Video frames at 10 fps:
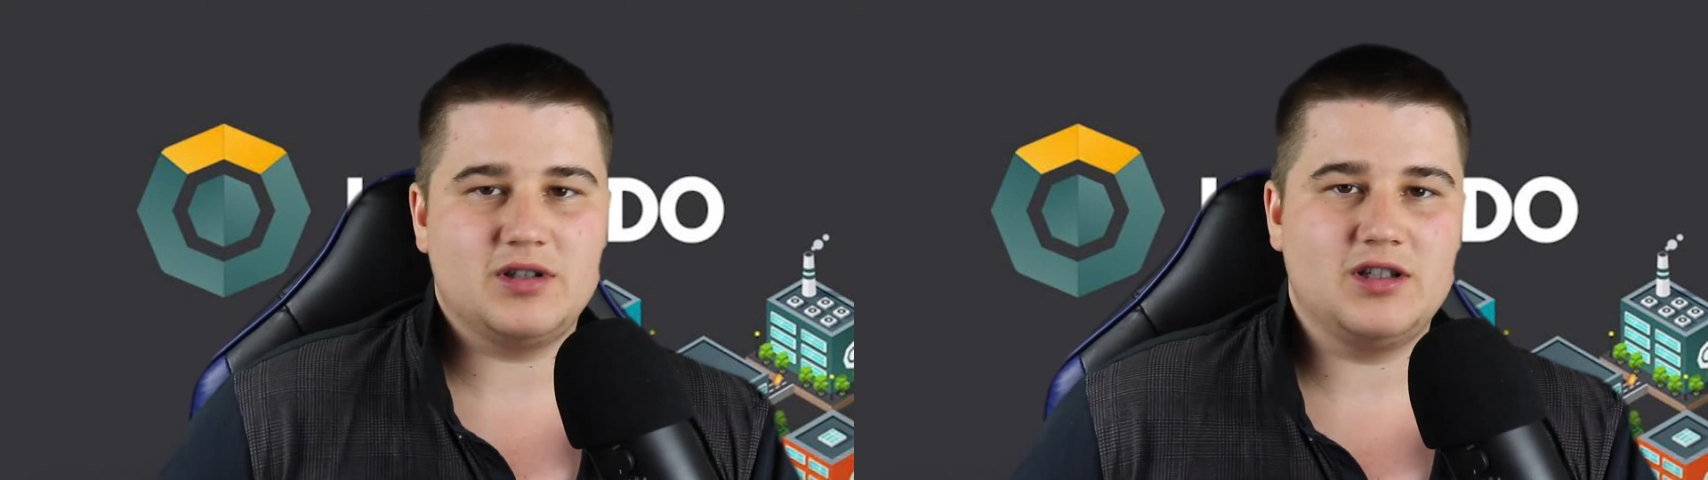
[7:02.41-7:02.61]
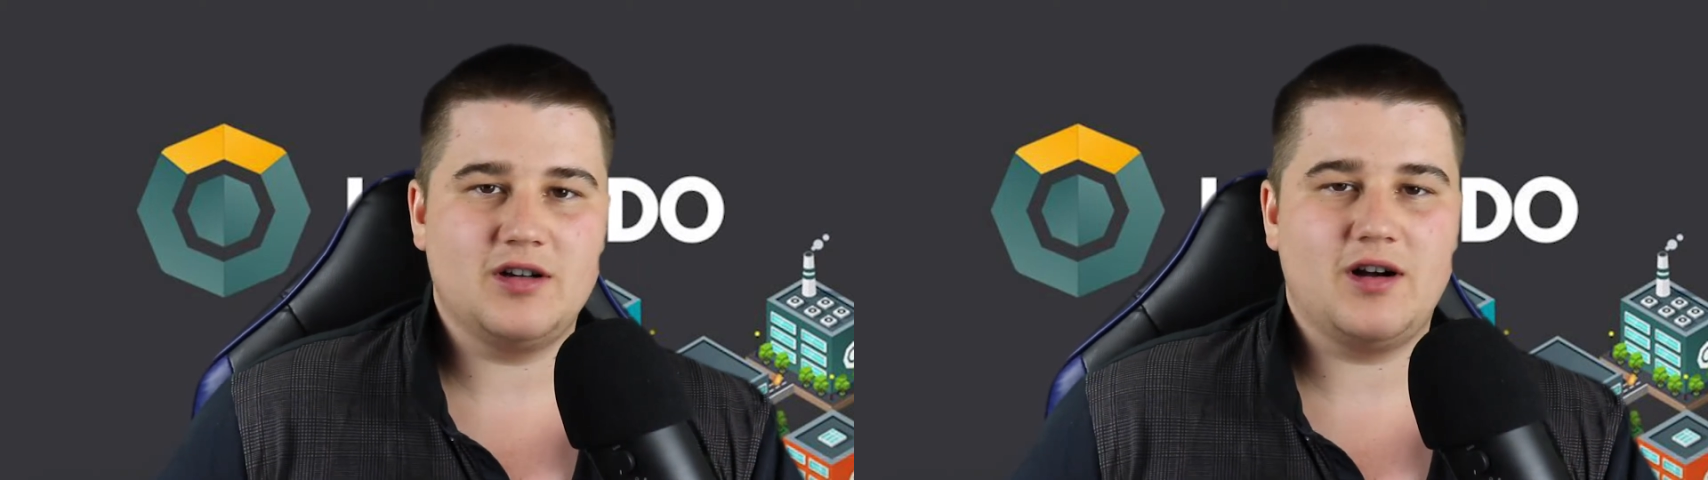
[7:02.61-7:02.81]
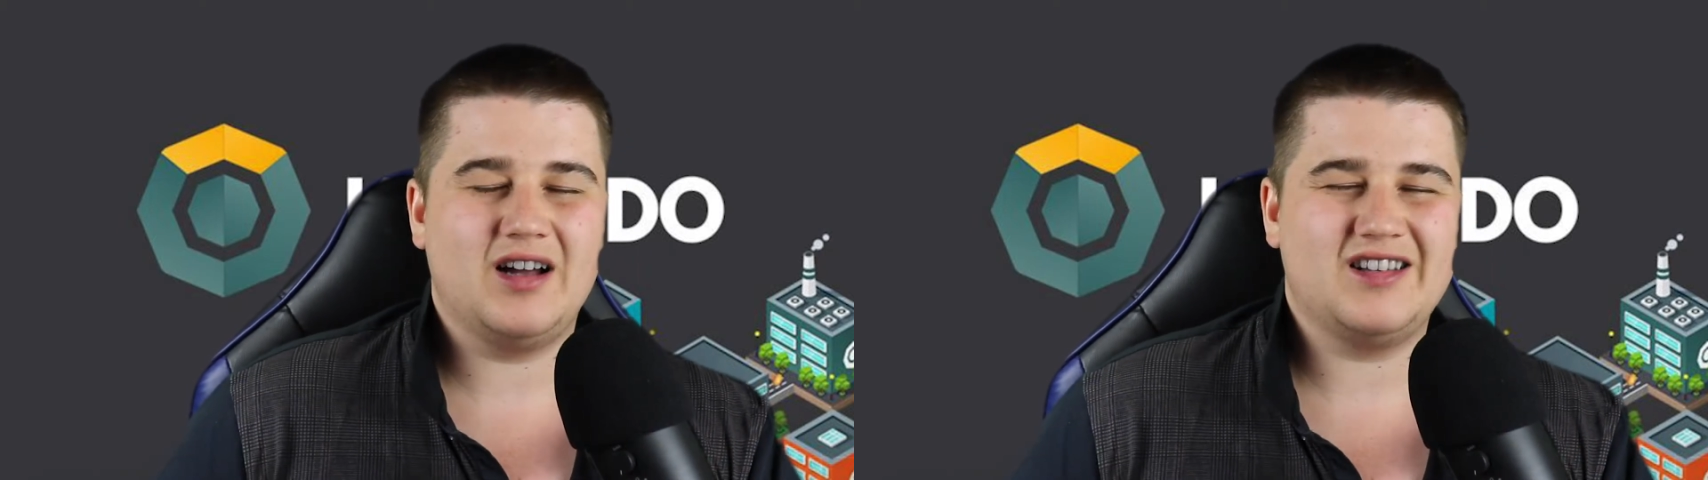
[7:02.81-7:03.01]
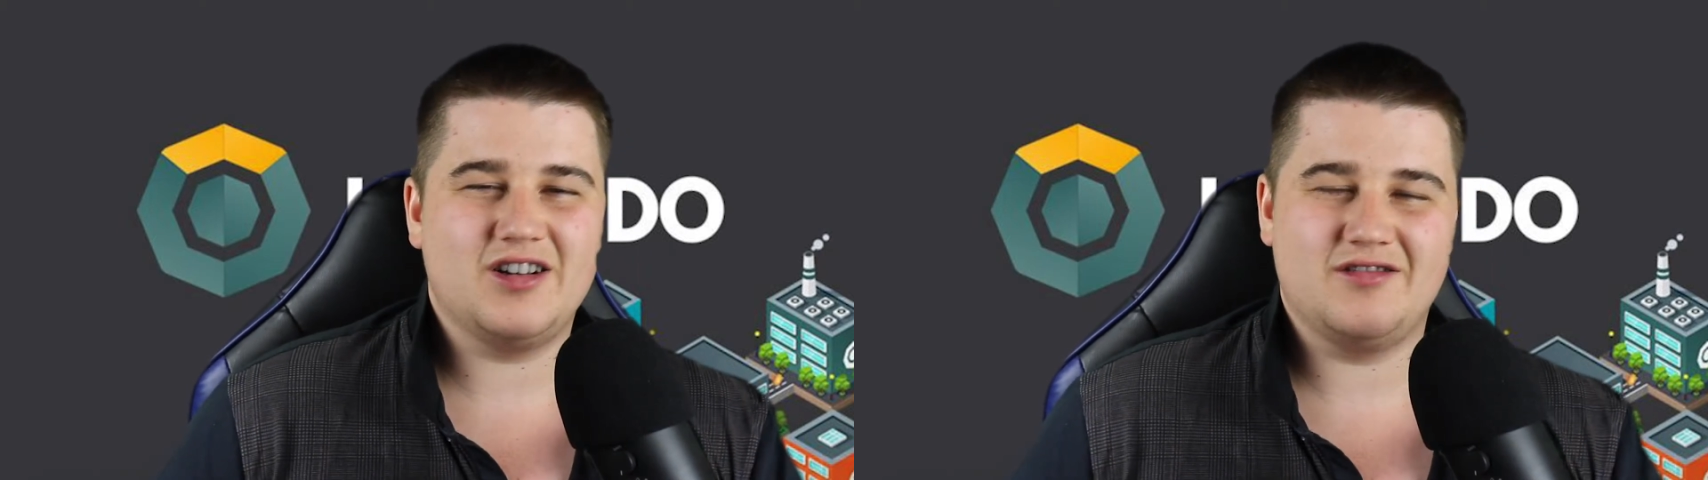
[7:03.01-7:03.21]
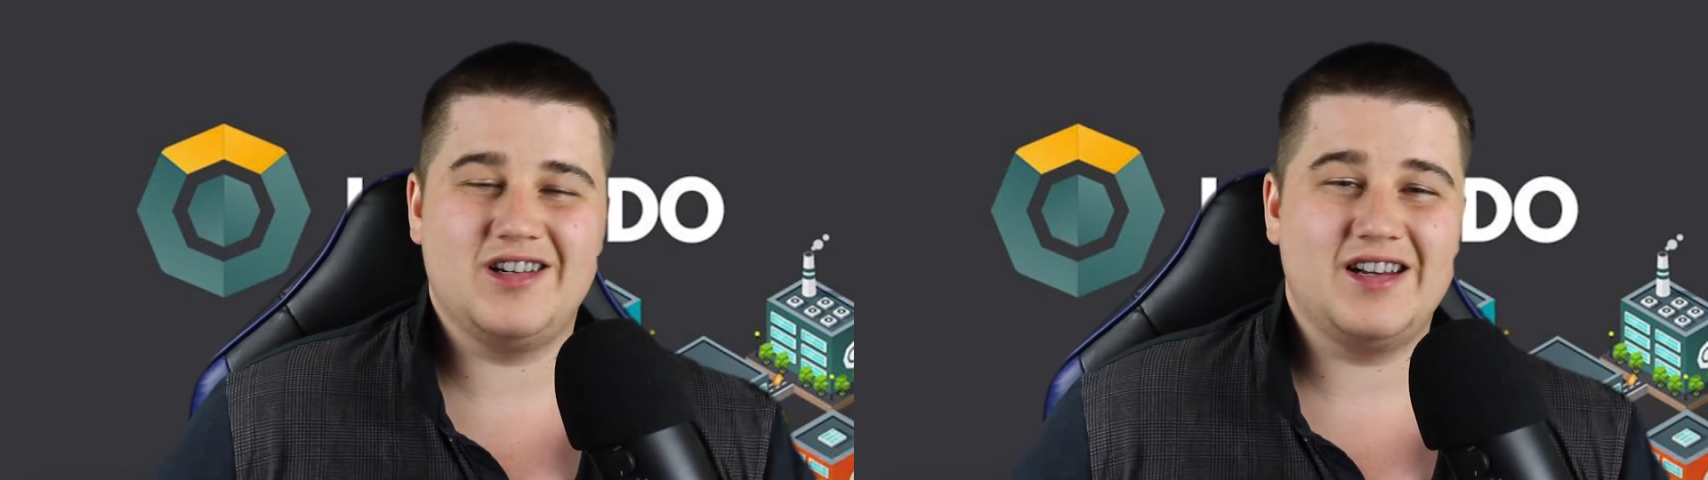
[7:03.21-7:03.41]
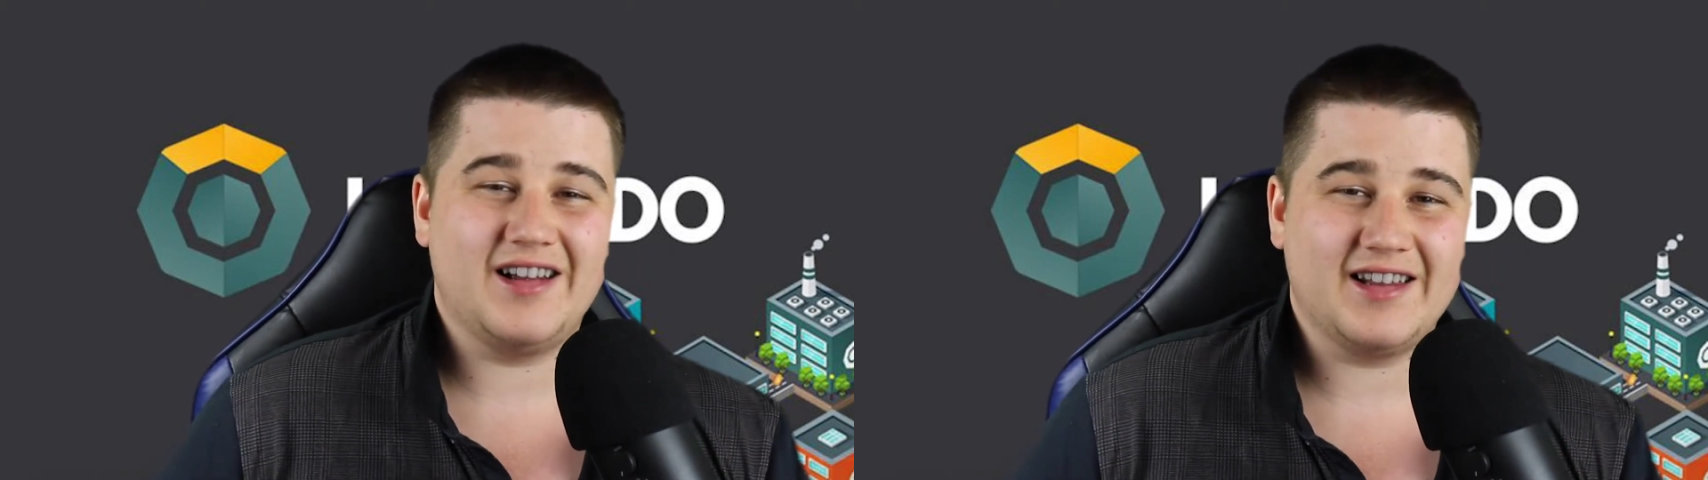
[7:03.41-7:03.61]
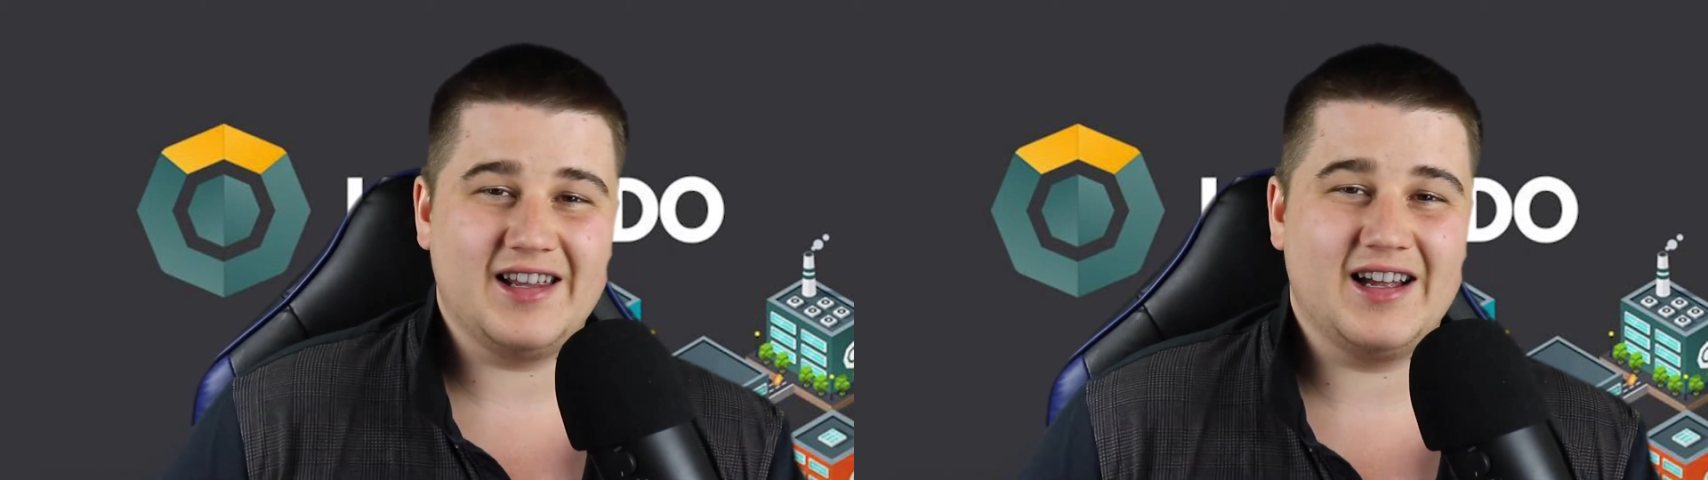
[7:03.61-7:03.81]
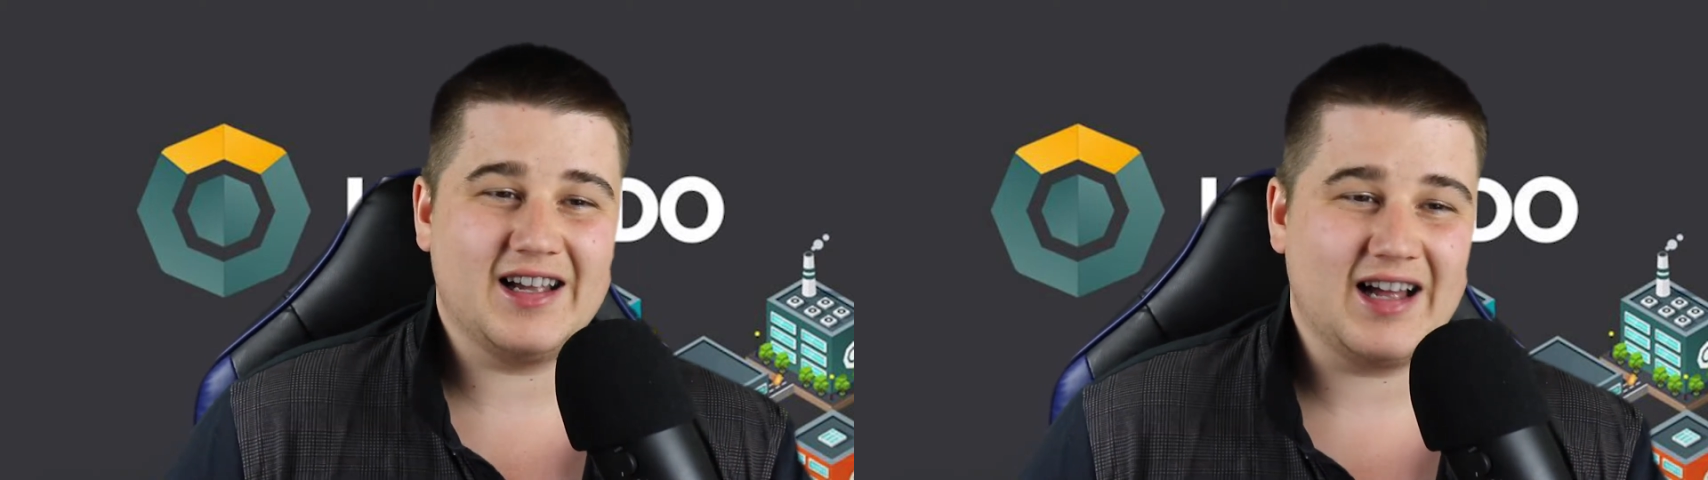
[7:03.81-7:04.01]
You know, I don't really like
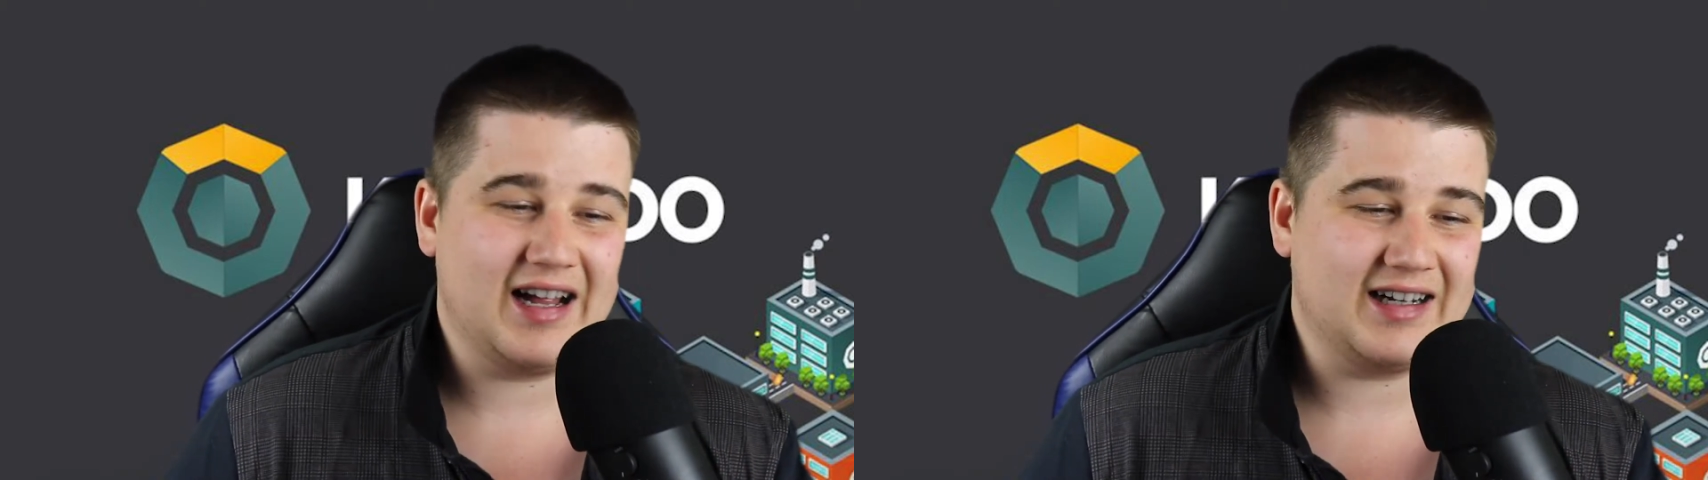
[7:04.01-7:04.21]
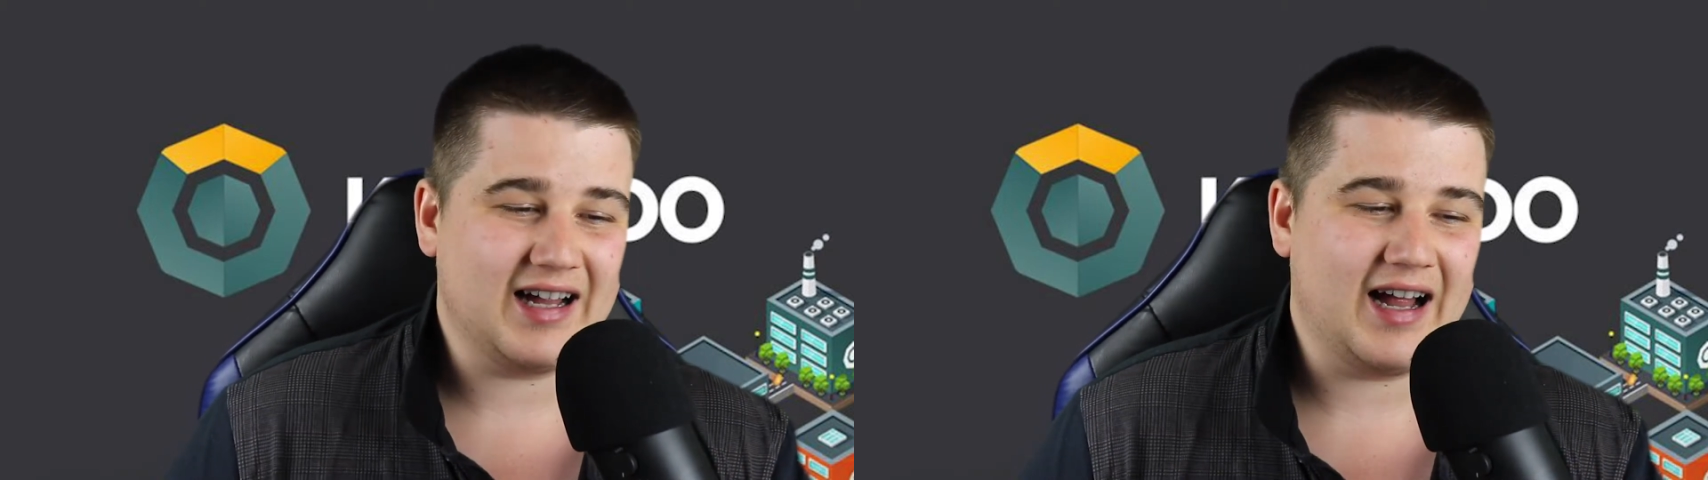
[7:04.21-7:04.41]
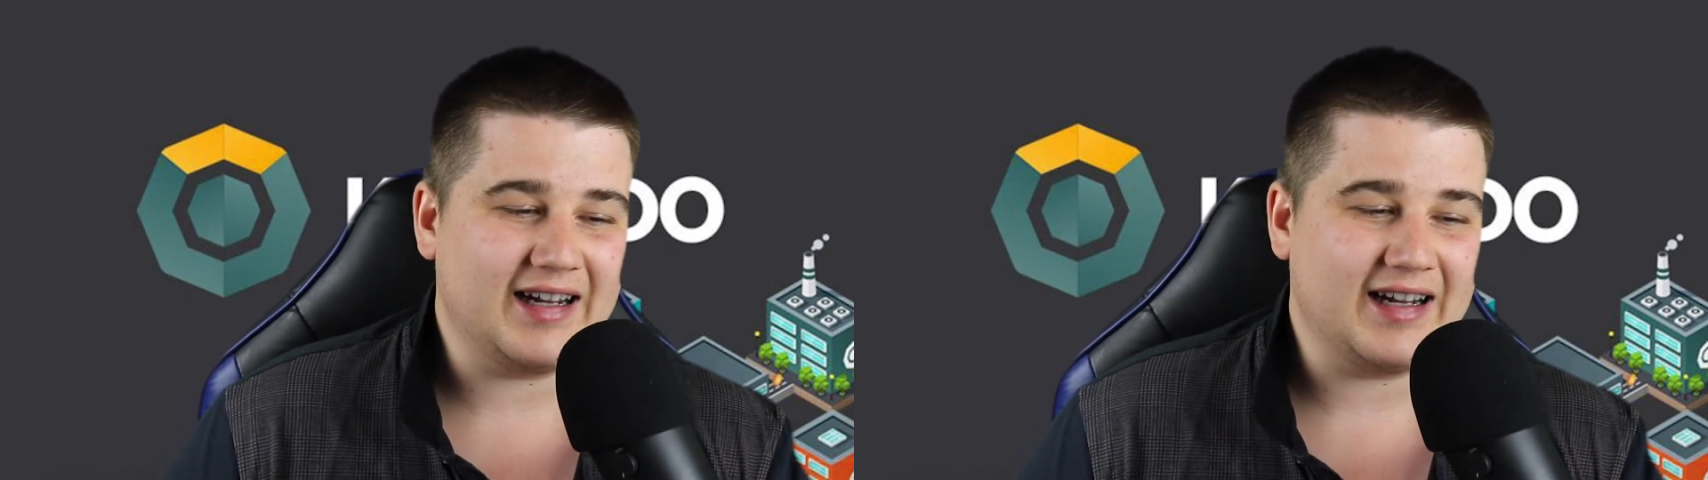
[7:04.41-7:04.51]
the Ag Ag